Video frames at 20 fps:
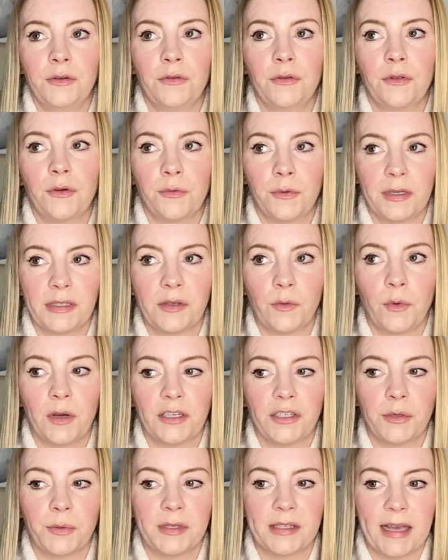the reason why
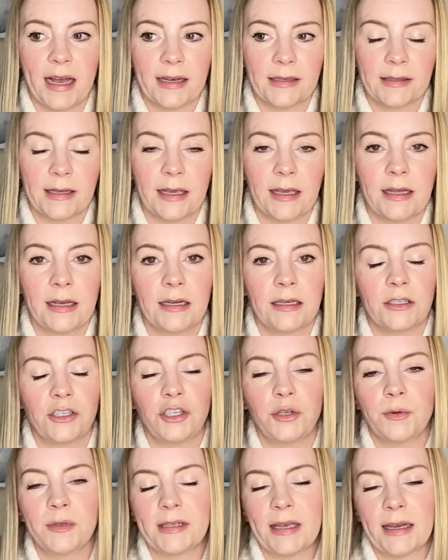she was asking is
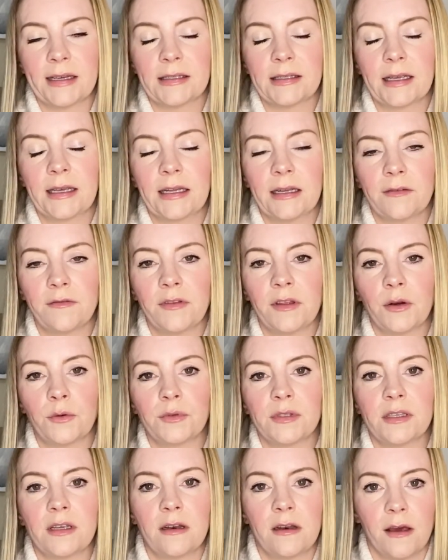she was asking if there
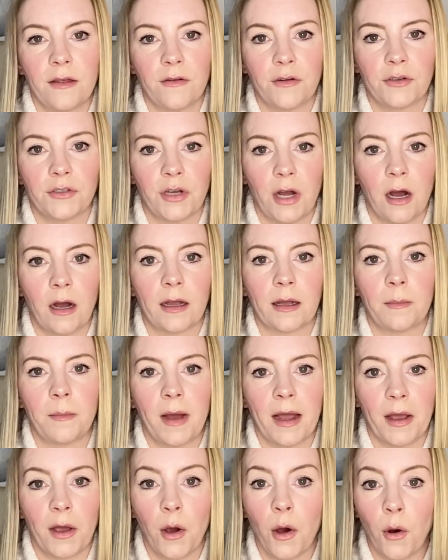was another dog in
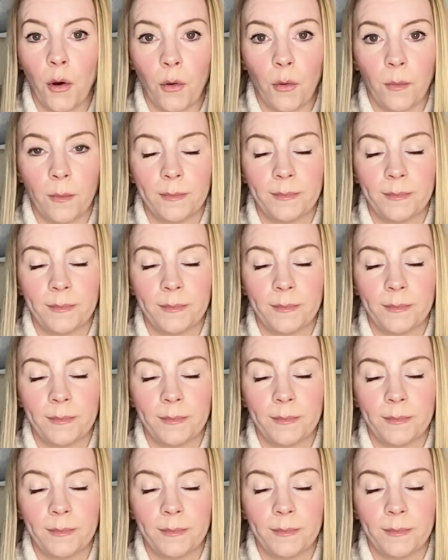my home.